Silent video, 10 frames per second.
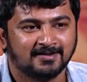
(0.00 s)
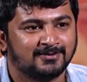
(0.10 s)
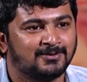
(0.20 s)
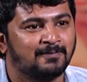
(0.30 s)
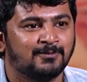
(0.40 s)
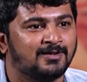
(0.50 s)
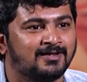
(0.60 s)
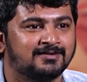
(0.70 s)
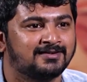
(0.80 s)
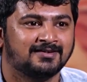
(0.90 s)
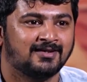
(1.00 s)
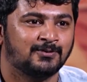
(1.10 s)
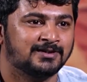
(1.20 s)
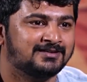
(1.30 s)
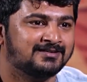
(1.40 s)
So I'm going to ask
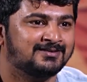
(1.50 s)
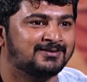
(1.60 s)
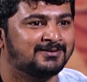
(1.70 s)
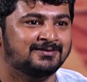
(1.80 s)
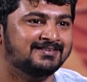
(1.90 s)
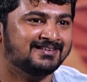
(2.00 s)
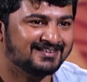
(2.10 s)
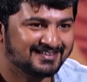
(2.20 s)
questions. So uh